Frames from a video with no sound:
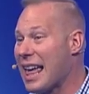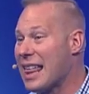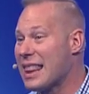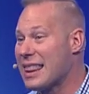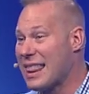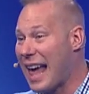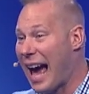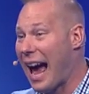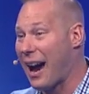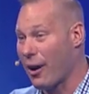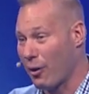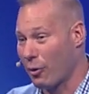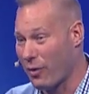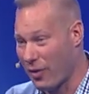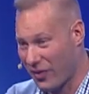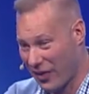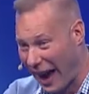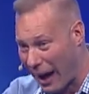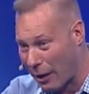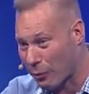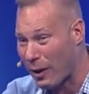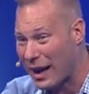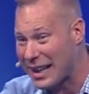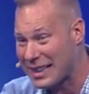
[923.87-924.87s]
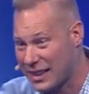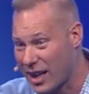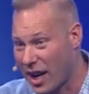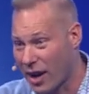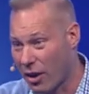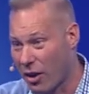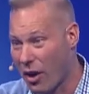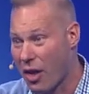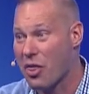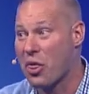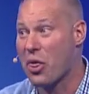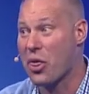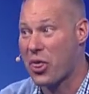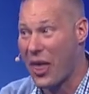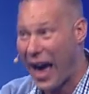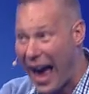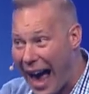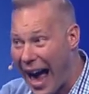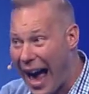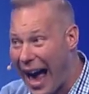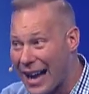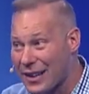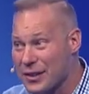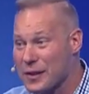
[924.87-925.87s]
that right there,
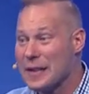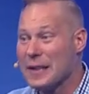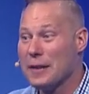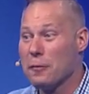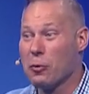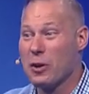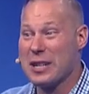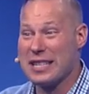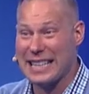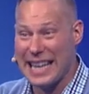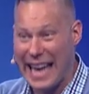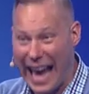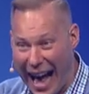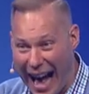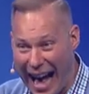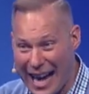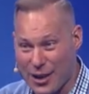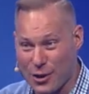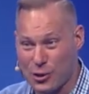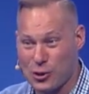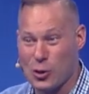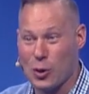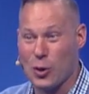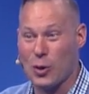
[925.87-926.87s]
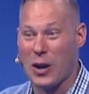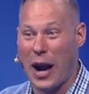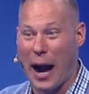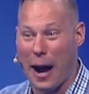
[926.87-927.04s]
that was the attitude